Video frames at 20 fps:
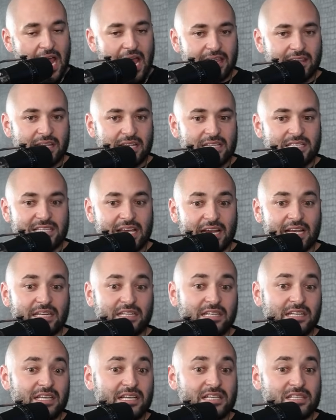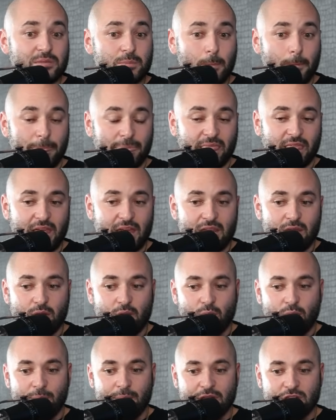And then secondly is,
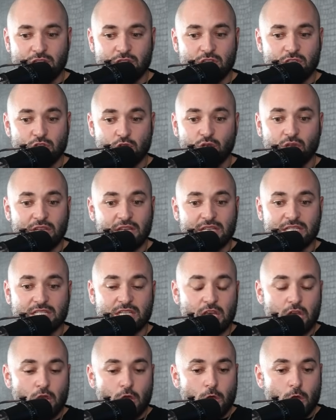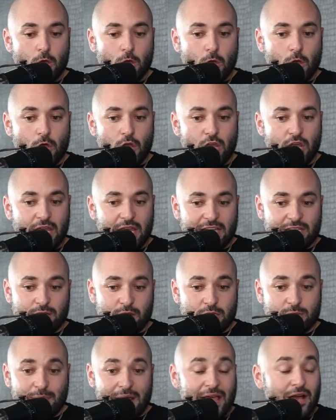and we mentioned this early, is
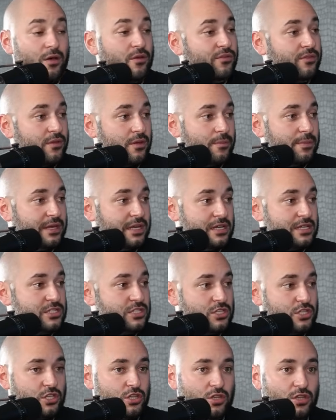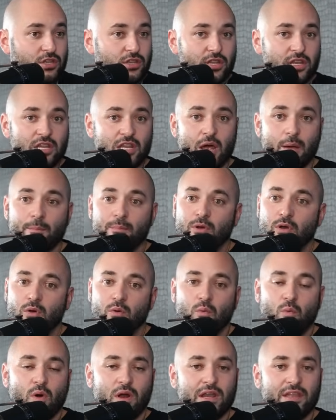my health, because the
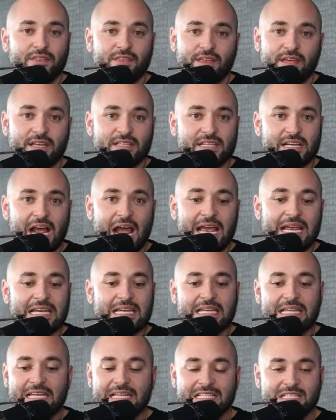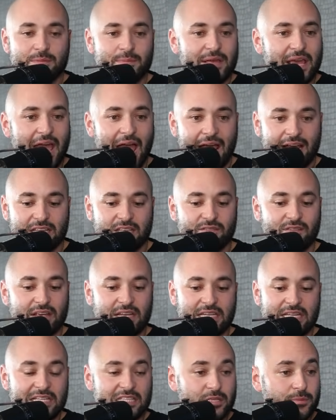number one thing is like, I need to be active,
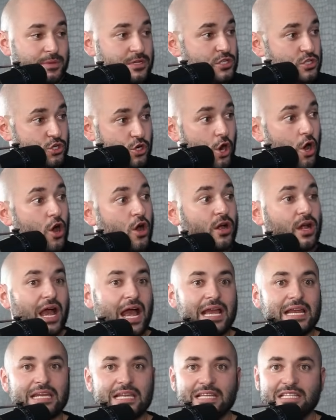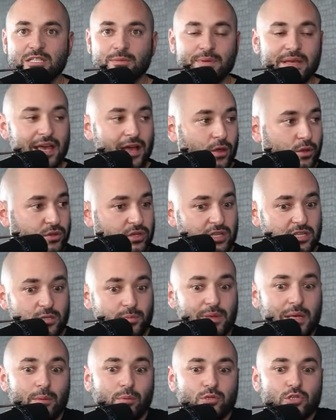I need to be strong, I need to be healthy
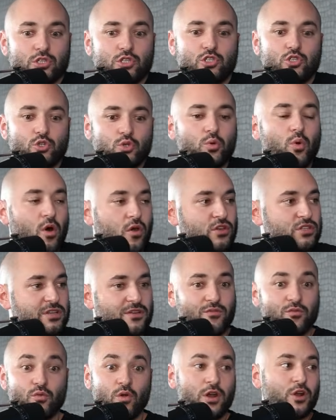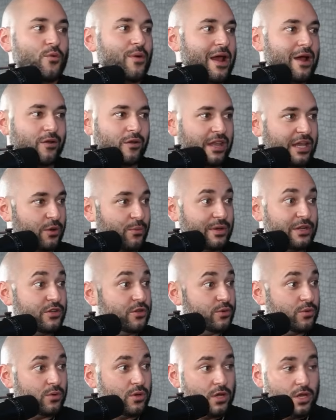to be able to do all this stuff, run around like we
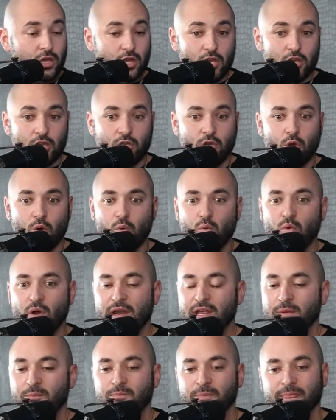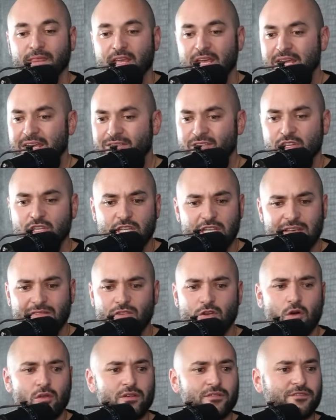do, you know, running,
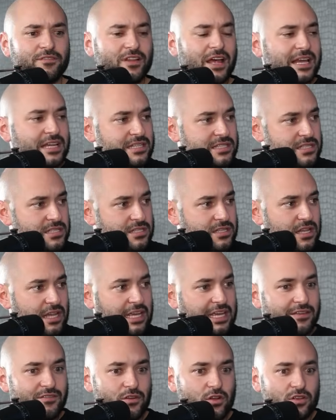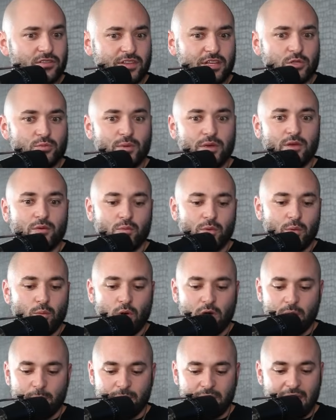even all the flights, like even all the things, we
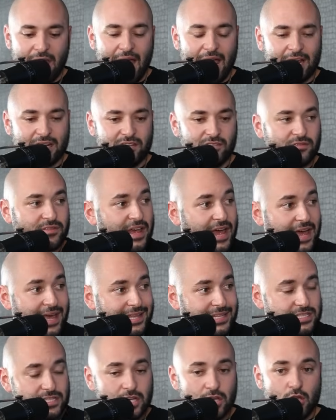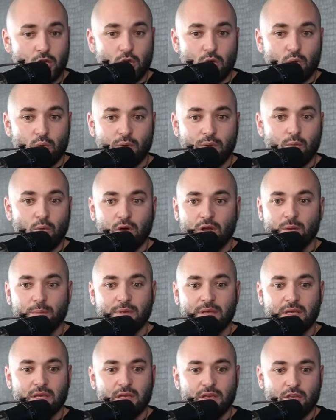want to be active dads, we want to
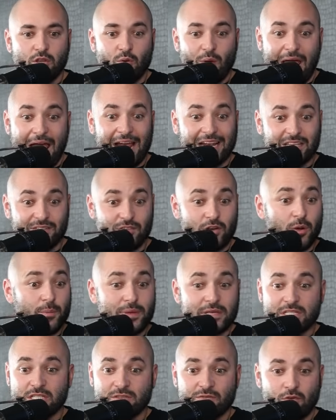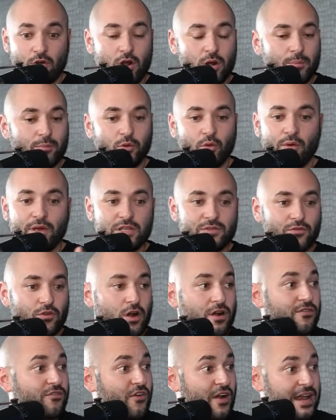be, you know, active in our business, for our employees,
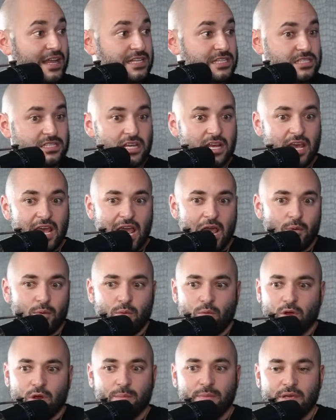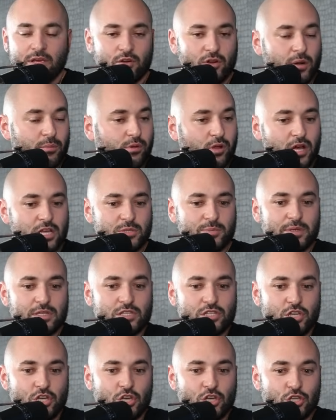for our friends, and we want to be incredible
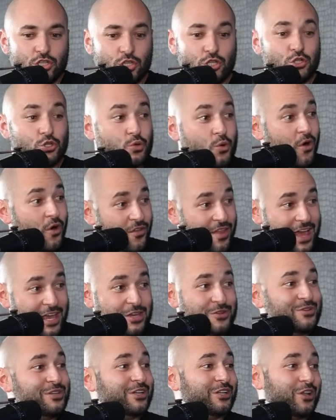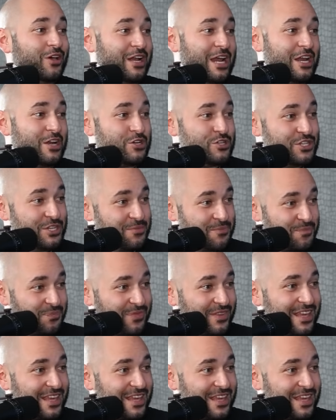husbands. To all that, you need a lot of energy.